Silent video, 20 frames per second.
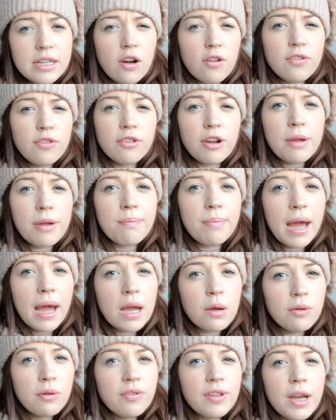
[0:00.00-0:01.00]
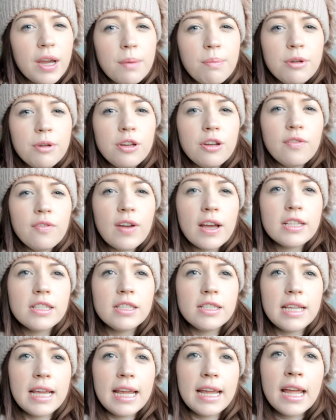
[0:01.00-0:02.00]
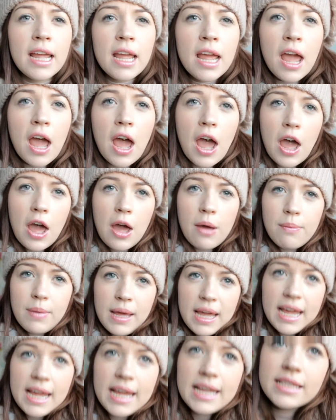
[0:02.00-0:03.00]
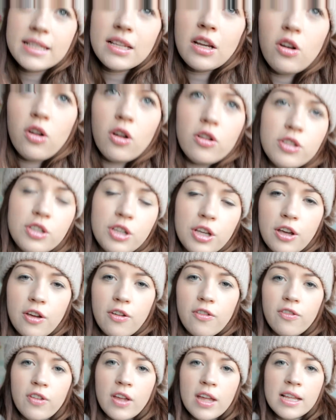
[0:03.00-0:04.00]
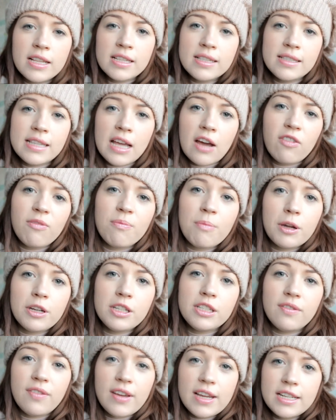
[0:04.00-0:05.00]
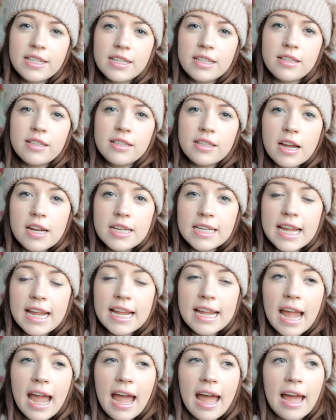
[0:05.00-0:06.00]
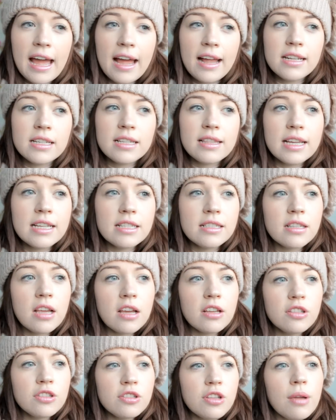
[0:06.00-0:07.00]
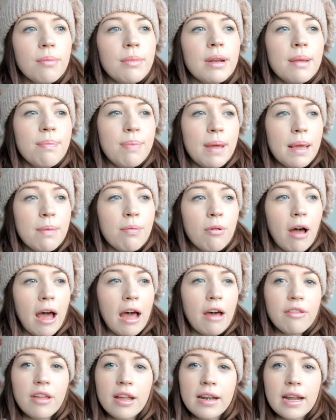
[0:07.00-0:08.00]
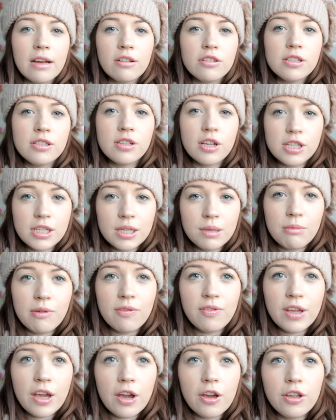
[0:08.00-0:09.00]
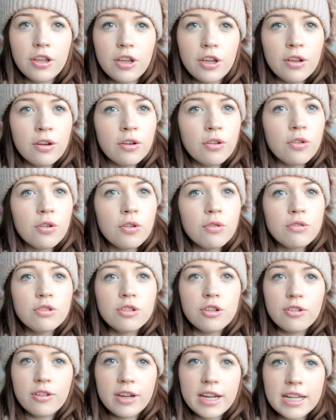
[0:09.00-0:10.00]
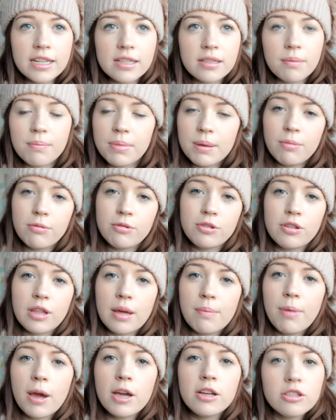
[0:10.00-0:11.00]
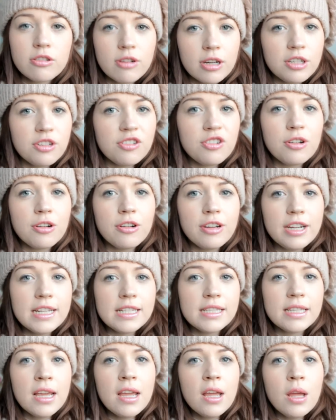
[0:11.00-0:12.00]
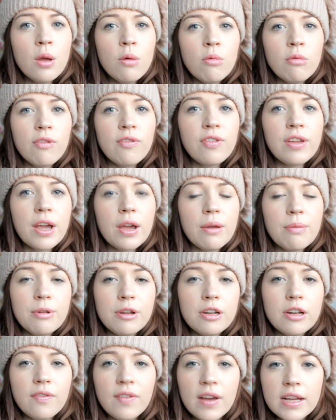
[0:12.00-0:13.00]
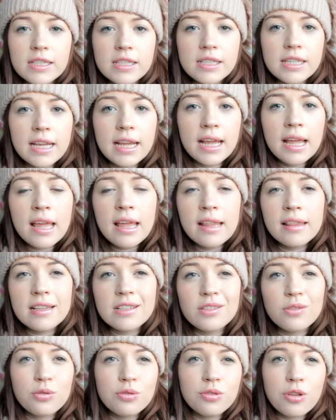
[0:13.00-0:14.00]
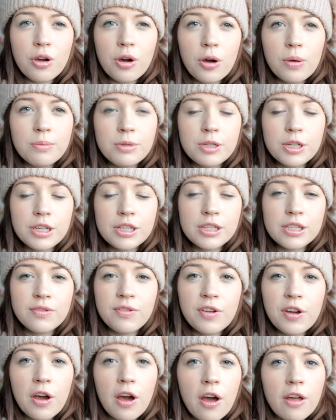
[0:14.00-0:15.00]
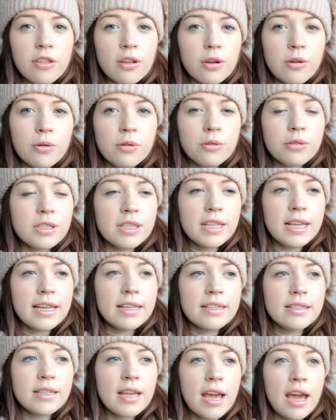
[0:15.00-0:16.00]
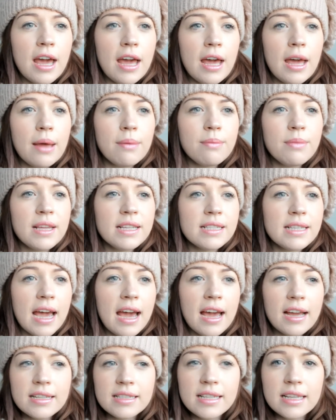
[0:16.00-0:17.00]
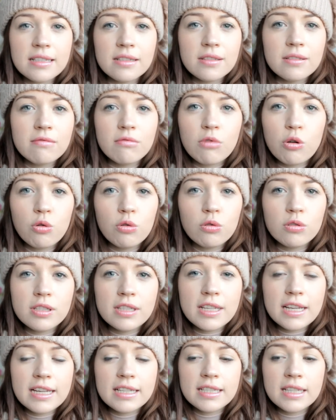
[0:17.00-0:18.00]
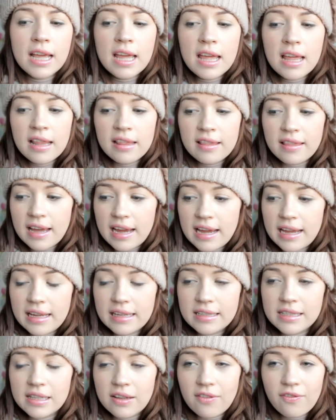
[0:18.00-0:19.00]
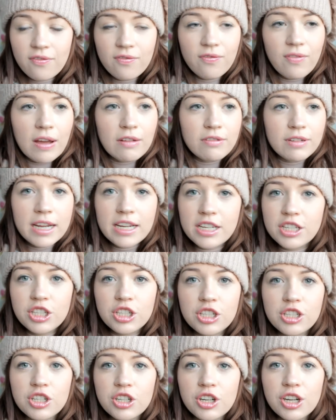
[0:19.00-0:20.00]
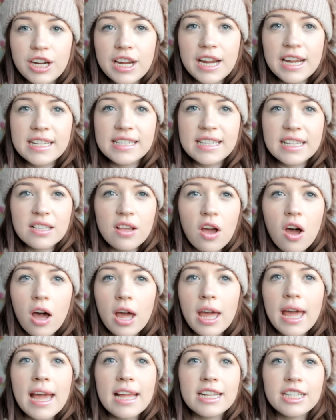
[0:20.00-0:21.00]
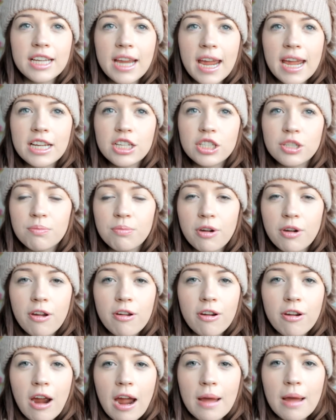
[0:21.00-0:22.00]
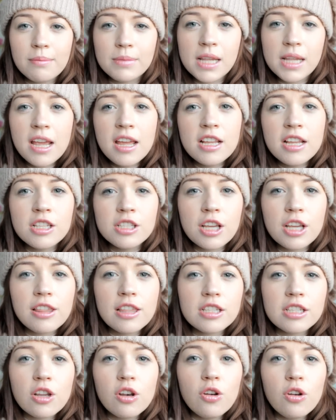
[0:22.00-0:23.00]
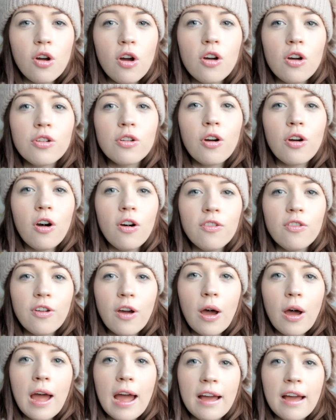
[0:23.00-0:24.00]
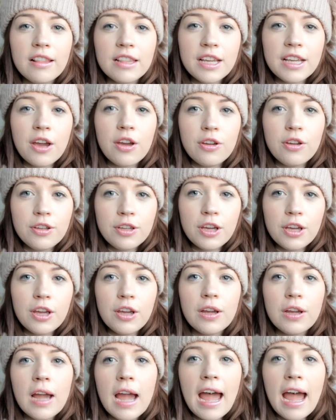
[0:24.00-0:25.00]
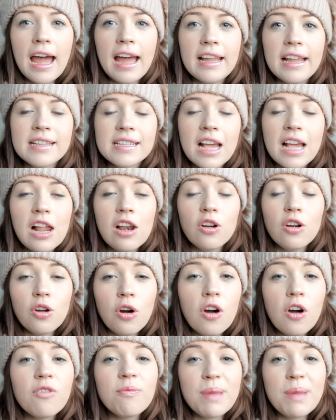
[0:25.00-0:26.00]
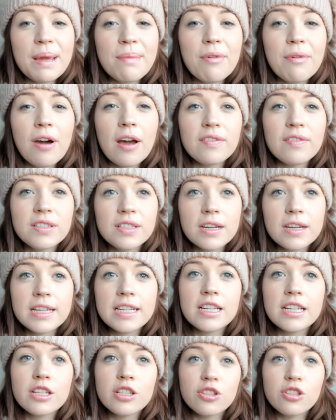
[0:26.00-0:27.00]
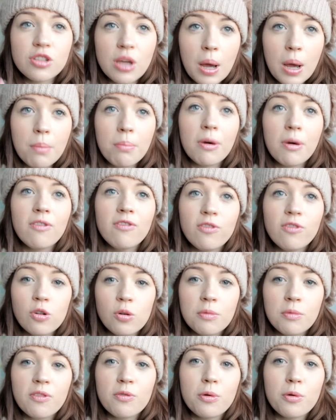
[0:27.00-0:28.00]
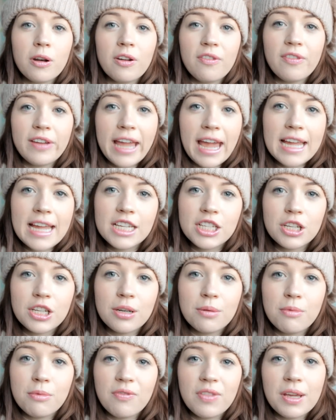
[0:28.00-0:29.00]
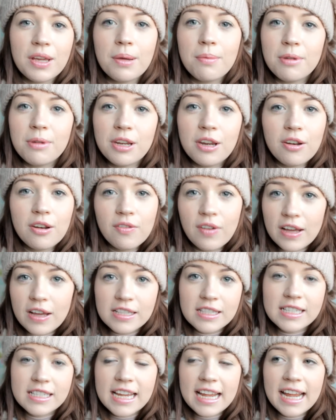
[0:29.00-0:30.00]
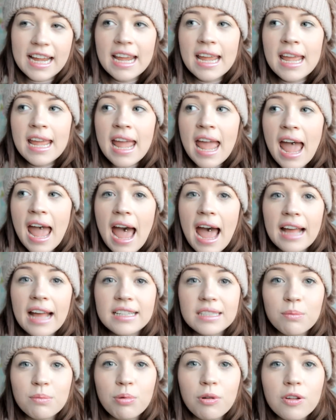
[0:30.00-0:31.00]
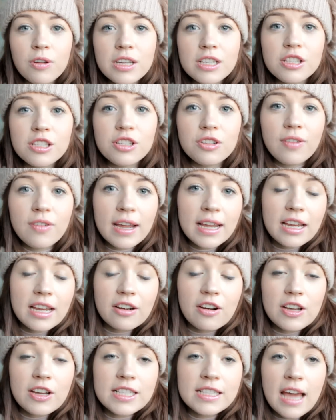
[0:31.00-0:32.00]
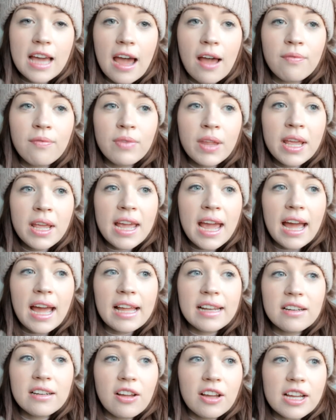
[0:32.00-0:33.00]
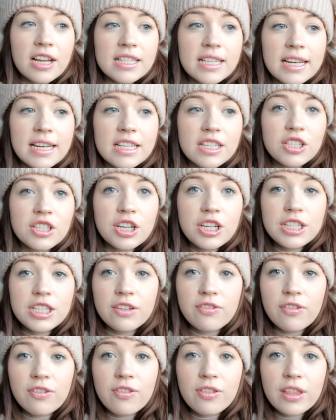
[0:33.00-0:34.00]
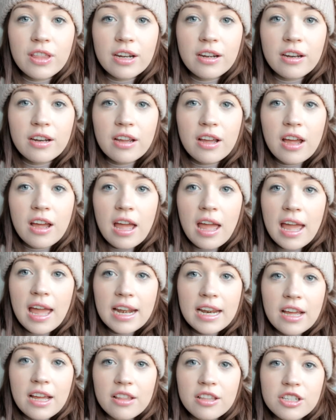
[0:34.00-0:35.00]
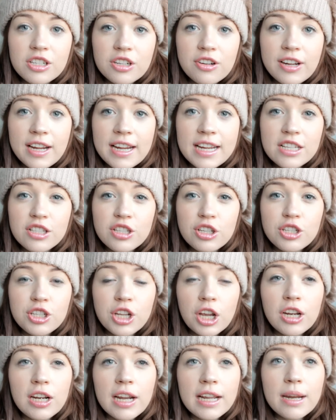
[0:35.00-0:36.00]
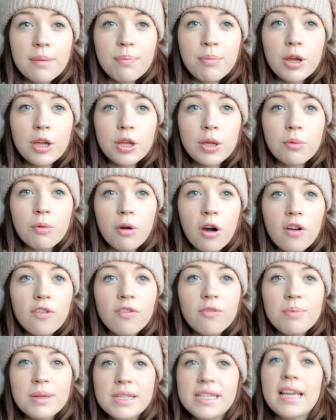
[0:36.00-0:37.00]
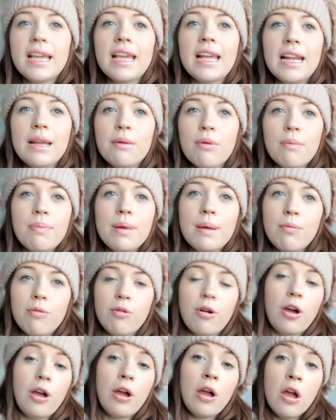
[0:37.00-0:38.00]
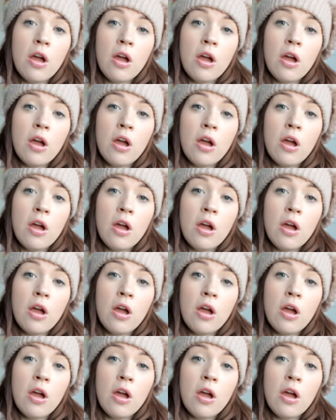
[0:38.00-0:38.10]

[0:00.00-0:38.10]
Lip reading: off your own back with the Open University. It is a lot of self-motivated study, and there's so many people out there now studying with the OU. Not all degrees, some people do their postgraduate degrees with the Open University. There's also options for other courses. There's access courses, there's foundation degrees, there's higher education programs. So there's a lot on offer at the OU, and a lot of people have studied some form of qualification with the Open University, and employers do recognise that. And like I said, it's no different than any other degree, so don't let it put you off, particularly when people go,